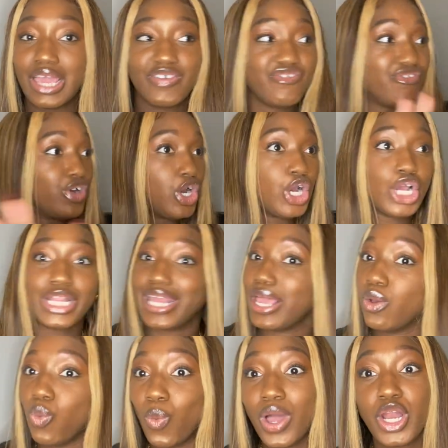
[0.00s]
for like
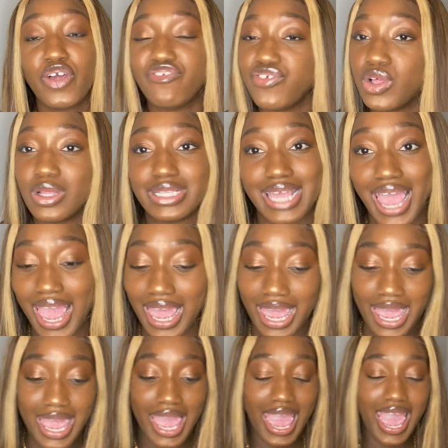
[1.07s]
1 full day.
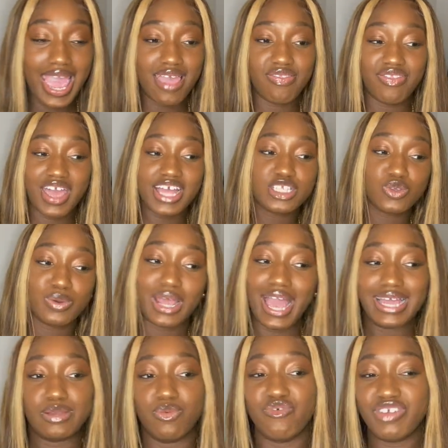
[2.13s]
And that's what I
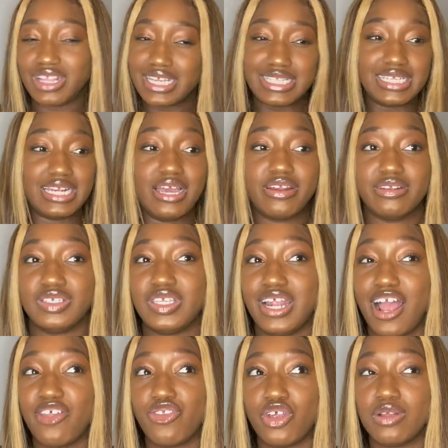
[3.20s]
really didn't understand. I
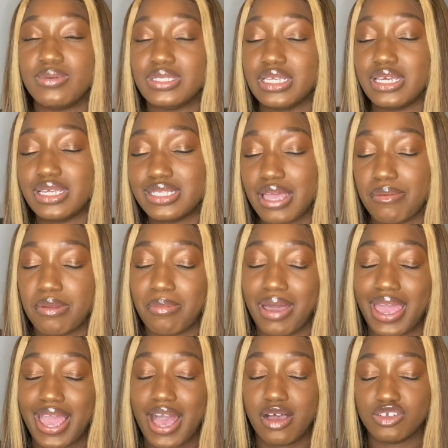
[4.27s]
thought it was a good time to buy a
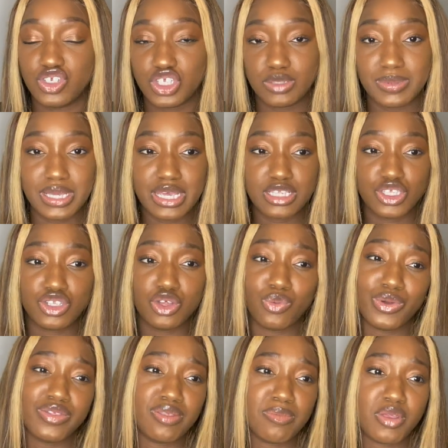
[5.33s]
house just because, you know, we're
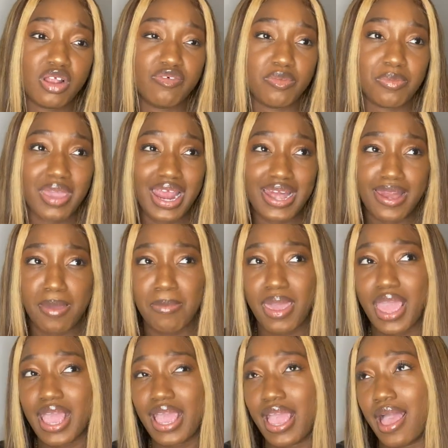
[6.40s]
in the middle of a
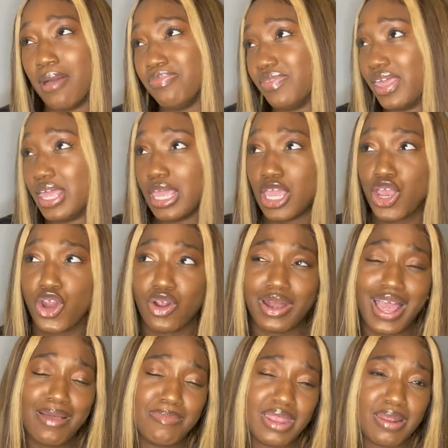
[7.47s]
pandemic. I'm thinking, you know,
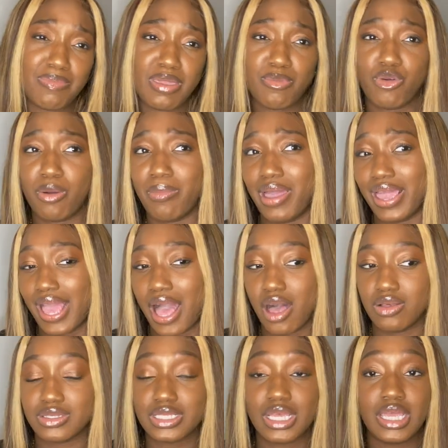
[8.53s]
not many people are buying a
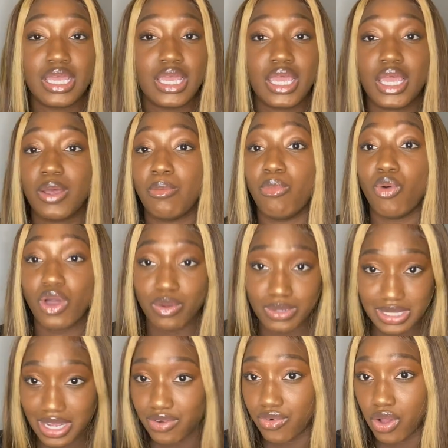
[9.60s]
house. Boy, was
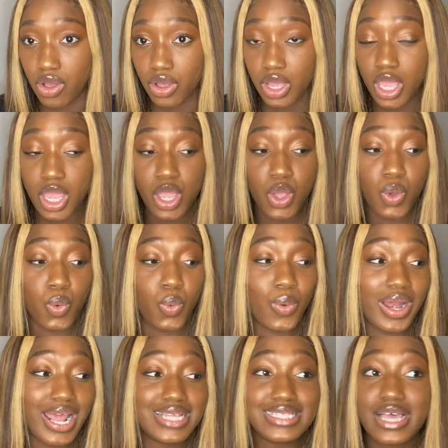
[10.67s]
I wrong. When
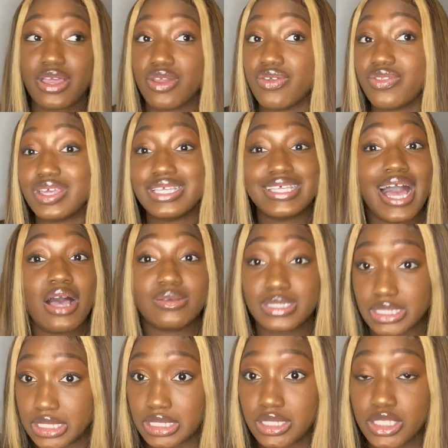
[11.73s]
I tell you these
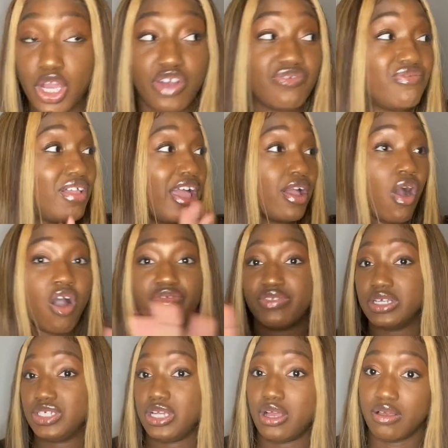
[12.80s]
houses are flying off the
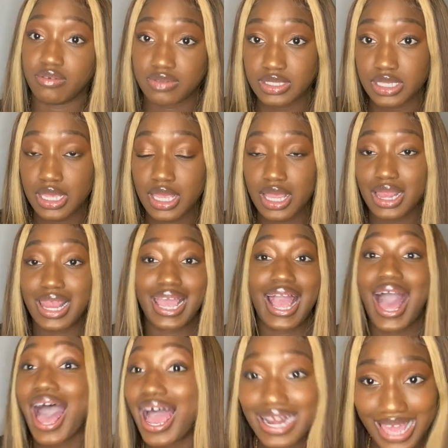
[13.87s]
shelves, like
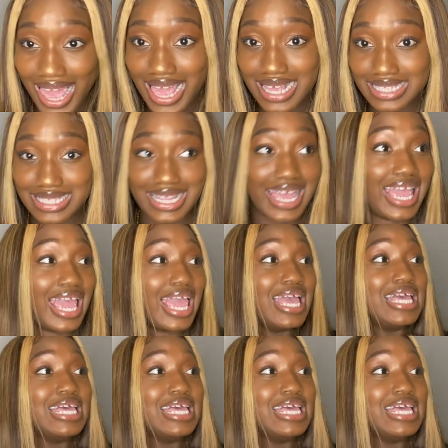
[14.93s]
hotcakes, like